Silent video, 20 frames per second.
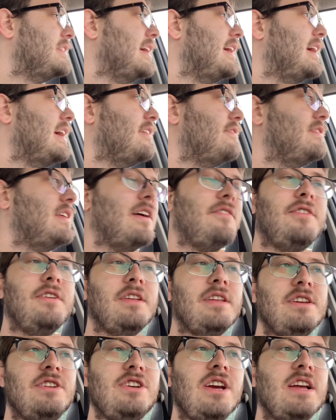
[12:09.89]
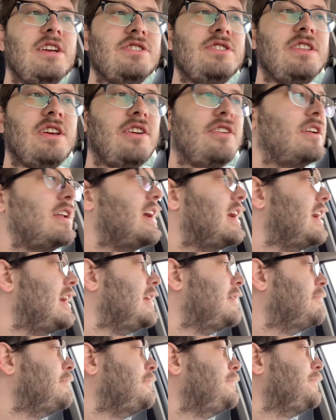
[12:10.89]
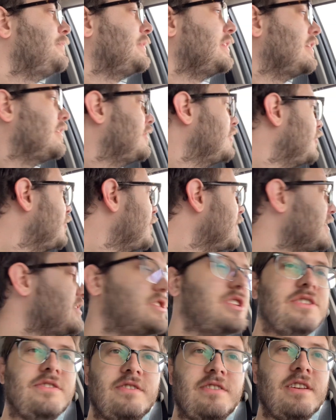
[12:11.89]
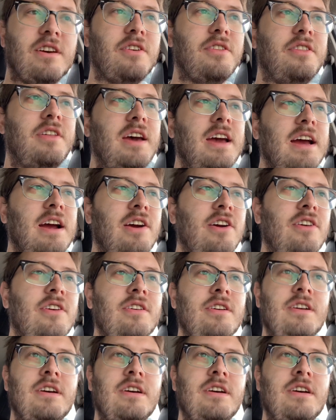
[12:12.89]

they have definitely changed their name. The wrench is still there.